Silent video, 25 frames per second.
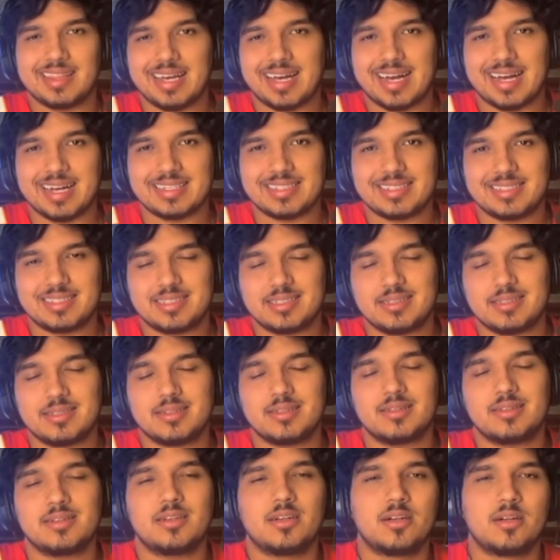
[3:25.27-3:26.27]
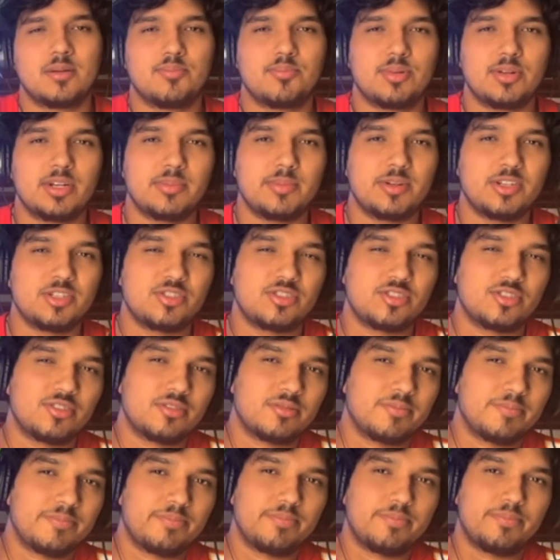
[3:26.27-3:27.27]
that pretty
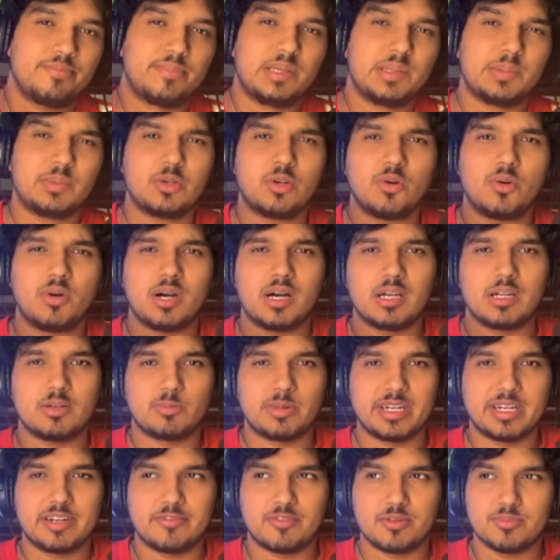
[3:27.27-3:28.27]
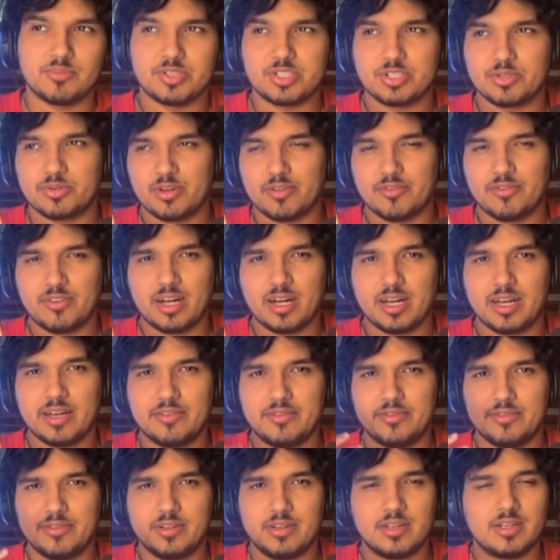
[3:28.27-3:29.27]
much people go on, rate it from 0 to 5.